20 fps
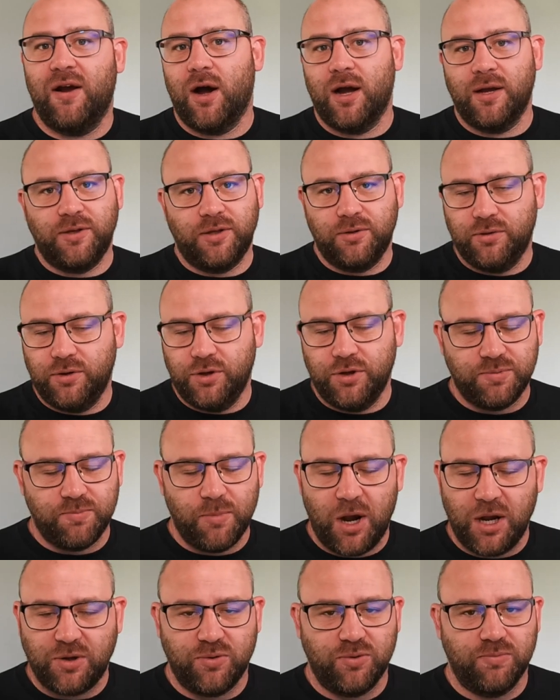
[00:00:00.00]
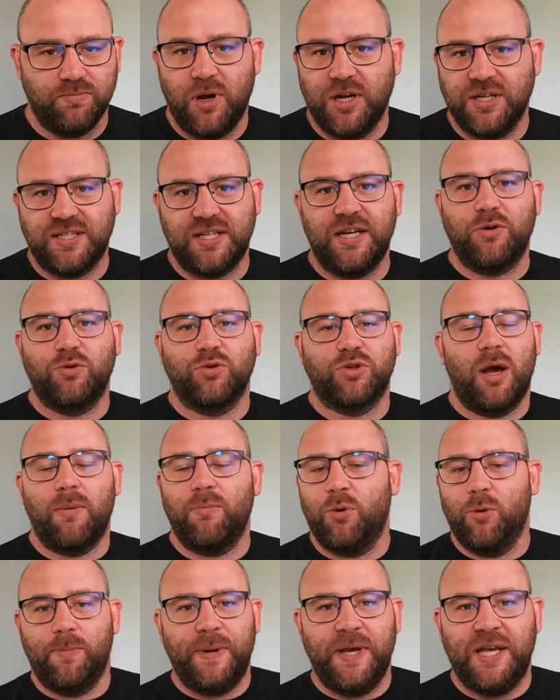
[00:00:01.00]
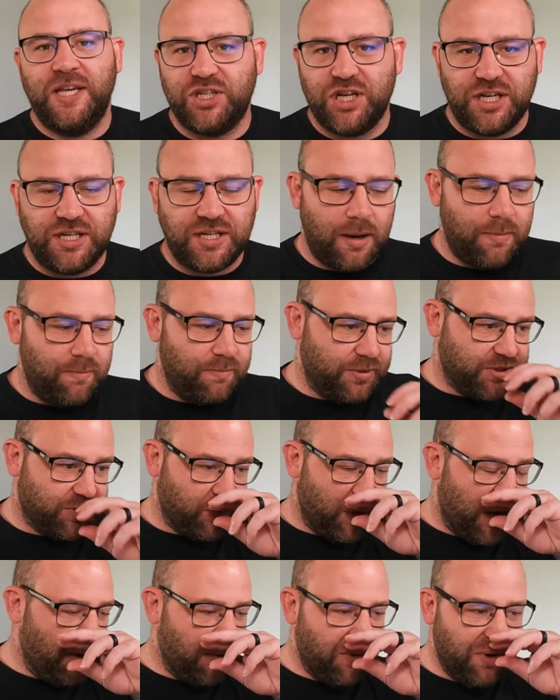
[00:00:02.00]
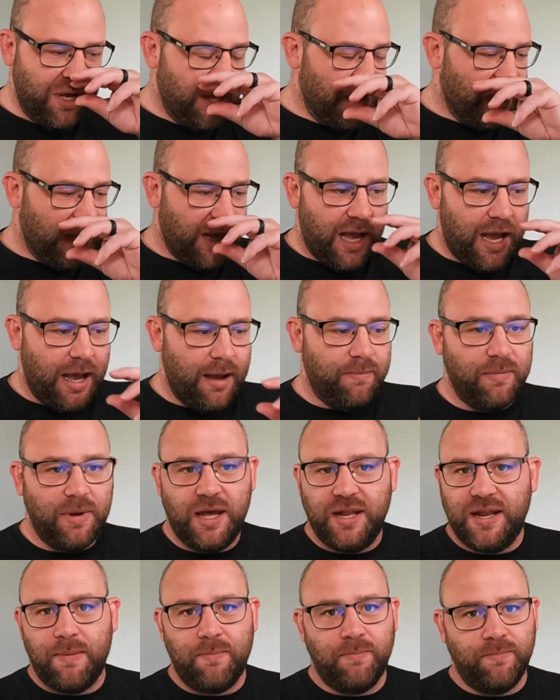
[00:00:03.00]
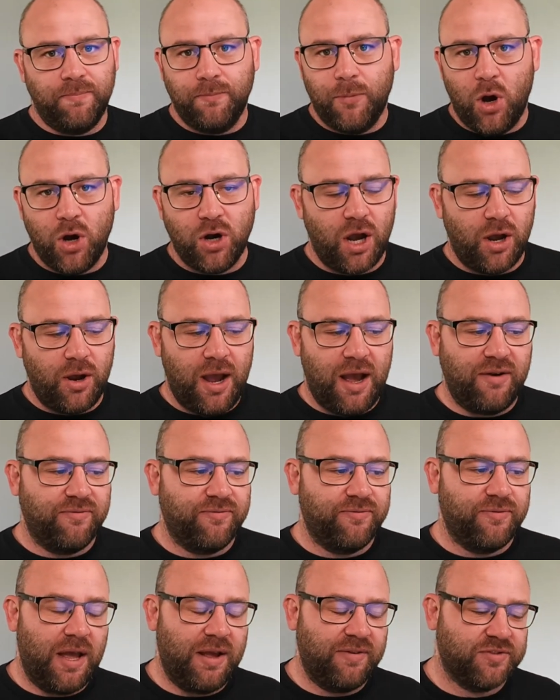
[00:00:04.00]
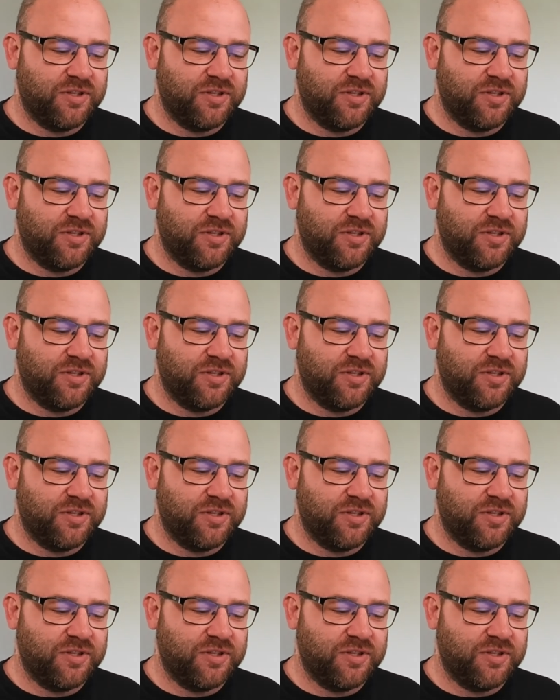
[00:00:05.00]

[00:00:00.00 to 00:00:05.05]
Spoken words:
I use my SQL dump or PG dump as well, and then Mongo have